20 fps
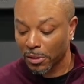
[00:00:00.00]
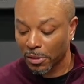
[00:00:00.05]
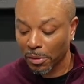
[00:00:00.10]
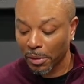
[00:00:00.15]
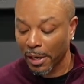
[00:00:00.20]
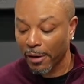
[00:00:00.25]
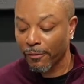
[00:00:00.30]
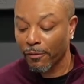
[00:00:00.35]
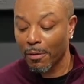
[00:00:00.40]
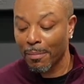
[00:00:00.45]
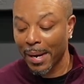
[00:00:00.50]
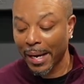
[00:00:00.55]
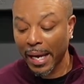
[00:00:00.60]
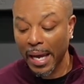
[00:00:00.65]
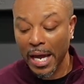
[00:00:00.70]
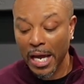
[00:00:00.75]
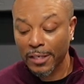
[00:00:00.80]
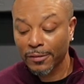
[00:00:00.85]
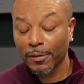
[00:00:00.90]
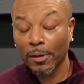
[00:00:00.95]
therefore, my
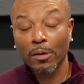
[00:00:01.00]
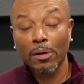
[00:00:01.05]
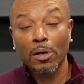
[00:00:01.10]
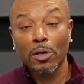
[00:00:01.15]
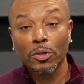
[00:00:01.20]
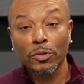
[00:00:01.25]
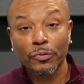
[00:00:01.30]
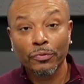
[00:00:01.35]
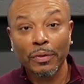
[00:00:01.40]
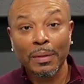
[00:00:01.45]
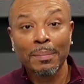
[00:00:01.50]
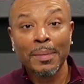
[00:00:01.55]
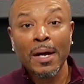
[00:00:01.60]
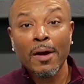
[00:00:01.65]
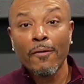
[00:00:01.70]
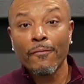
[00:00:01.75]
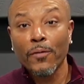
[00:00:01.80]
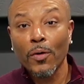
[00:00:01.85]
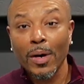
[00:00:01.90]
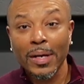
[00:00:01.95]
cash flow goes from
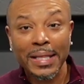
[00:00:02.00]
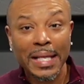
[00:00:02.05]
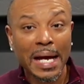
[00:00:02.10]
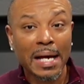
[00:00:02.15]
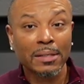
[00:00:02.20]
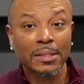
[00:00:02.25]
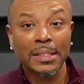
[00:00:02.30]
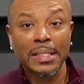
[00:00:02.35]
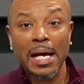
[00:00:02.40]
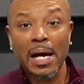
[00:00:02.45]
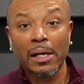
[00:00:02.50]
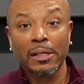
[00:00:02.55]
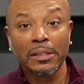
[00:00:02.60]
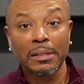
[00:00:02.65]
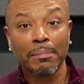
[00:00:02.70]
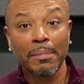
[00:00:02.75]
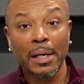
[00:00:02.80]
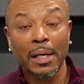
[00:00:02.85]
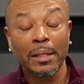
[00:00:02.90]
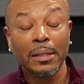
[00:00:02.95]
$4,000 a
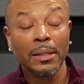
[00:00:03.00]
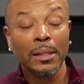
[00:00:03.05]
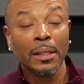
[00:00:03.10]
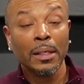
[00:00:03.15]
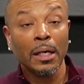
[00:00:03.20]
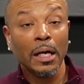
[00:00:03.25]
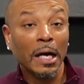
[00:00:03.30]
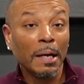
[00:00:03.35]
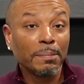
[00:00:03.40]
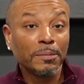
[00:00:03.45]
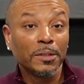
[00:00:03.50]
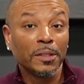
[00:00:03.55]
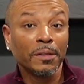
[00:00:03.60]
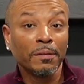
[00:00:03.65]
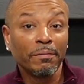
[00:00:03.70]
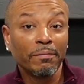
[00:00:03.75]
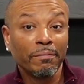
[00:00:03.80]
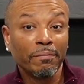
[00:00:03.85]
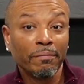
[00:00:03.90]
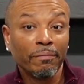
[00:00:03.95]
month up
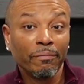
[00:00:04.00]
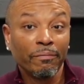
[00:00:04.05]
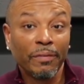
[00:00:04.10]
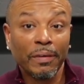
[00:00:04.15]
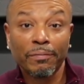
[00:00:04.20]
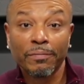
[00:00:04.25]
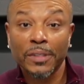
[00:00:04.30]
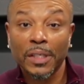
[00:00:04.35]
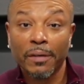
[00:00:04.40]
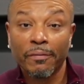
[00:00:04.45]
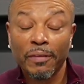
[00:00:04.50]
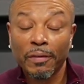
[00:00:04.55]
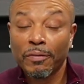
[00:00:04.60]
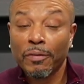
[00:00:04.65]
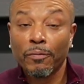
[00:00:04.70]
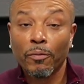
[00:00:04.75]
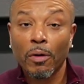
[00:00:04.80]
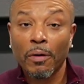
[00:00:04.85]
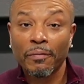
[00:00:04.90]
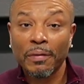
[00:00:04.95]
to
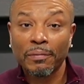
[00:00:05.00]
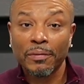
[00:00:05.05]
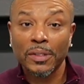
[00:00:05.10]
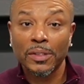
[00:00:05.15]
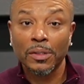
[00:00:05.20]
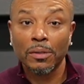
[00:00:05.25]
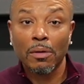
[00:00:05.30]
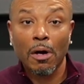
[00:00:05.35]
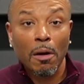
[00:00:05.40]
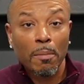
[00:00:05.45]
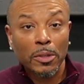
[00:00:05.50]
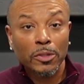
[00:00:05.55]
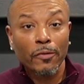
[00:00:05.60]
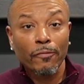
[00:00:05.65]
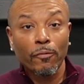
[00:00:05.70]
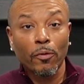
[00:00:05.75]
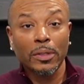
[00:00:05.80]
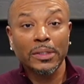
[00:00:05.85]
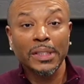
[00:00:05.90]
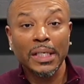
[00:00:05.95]
$5,452, almost a
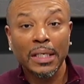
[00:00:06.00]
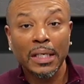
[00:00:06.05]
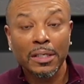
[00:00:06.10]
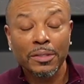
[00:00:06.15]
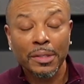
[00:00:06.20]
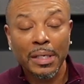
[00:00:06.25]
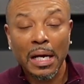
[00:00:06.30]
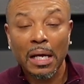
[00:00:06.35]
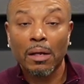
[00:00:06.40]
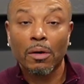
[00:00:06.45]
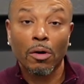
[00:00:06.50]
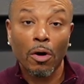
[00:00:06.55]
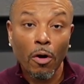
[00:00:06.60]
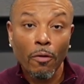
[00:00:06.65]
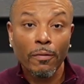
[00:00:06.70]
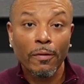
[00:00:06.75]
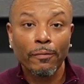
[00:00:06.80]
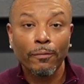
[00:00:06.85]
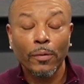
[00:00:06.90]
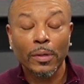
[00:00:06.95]
$1,400 or
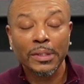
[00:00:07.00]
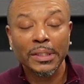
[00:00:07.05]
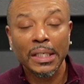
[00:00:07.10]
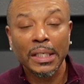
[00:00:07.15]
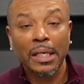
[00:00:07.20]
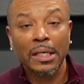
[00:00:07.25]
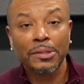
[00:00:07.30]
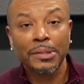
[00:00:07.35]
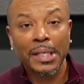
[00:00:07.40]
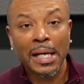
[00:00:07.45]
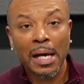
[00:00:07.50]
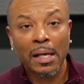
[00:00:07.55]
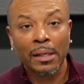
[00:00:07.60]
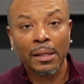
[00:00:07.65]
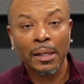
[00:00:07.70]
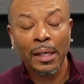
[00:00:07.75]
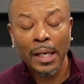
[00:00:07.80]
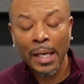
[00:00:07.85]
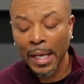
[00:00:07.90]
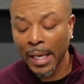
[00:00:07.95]
over a
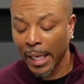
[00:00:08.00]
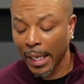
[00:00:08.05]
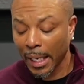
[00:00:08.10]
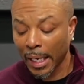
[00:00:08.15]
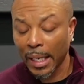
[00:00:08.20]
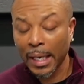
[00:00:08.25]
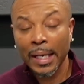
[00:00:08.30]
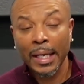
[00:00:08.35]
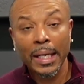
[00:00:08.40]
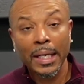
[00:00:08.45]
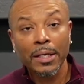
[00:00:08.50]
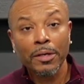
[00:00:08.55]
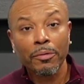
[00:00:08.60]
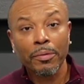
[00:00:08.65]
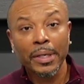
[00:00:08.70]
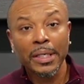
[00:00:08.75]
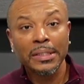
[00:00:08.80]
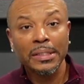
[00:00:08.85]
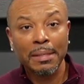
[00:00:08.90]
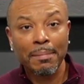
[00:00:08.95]
$1,400
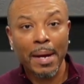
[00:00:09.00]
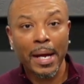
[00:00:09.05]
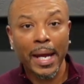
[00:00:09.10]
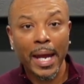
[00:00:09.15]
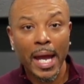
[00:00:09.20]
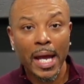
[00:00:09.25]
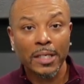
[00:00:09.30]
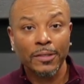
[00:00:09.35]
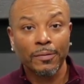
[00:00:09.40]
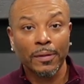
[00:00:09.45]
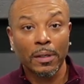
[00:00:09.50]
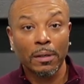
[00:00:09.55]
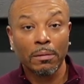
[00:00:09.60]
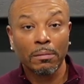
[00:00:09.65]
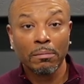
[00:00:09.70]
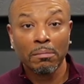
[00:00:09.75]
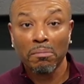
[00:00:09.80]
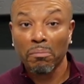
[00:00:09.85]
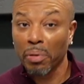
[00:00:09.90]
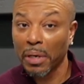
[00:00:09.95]
increase in my cash flow.
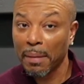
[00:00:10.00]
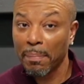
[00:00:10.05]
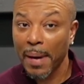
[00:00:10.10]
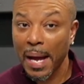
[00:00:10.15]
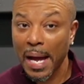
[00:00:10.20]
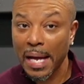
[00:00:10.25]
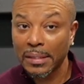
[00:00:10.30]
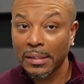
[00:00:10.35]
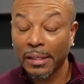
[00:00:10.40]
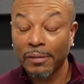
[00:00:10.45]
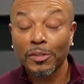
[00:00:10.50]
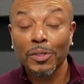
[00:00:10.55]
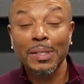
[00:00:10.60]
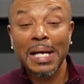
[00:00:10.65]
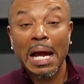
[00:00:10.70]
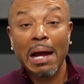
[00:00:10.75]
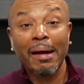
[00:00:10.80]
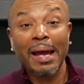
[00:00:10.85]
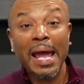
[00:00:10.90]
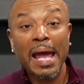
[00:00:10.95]
Pretty positive. So
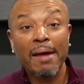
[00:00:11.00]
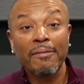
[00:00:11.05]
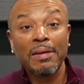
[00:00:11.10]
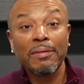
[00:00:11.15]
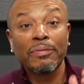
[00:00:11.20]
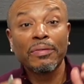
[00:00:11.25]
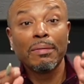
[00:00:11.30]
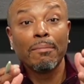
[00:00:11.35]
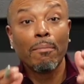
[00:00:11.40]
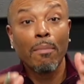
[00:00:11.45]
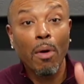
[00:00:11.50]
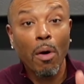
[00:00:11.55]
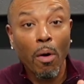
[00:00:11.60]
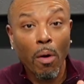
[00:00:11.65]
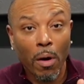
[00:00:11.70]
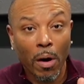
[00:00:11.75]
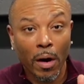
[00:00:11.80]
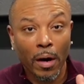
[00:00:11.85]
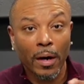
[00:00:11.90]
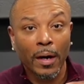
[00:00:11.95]
now I have even
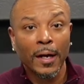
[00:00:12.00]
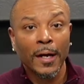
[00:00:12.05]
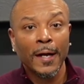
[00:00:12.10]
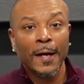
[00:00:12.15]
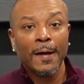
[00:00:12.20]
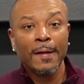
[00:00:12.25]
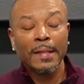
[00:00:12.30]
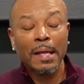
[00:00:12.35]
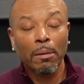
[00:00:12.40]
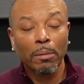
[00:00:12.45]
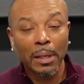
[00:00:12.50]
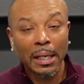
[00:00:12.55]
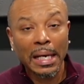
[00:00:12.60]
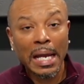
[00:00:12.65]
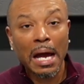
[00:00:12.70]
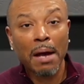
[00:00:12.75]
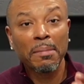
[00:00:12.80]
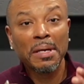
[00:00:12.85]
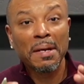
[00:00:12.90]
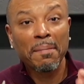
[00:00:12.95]
more that will
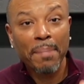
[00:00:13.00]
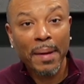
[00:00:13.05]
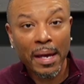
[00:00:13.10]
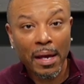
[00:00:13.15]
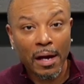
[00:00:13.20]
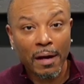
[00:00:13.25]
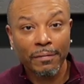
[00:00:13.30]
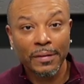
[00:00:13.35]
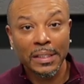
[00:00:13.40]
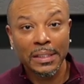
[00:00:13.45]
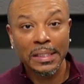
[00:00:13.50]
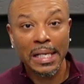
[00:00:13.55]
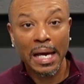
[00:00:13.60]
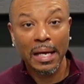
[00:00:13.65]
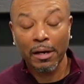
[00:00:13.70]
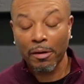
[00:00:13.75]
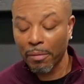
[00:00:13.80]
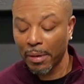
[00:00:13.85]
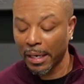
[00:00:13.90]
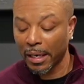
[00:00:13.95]
allow me to pay off this line
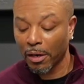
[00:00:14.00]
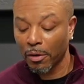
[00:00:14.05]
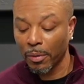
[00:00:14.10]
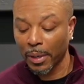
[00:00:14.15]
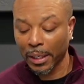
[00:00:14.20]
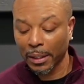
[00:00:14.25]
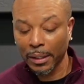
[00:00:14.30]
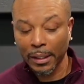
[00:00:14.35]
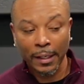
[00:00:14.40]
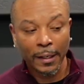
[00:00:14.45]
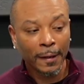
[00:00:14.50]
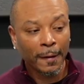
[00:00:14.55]
of credit quickly.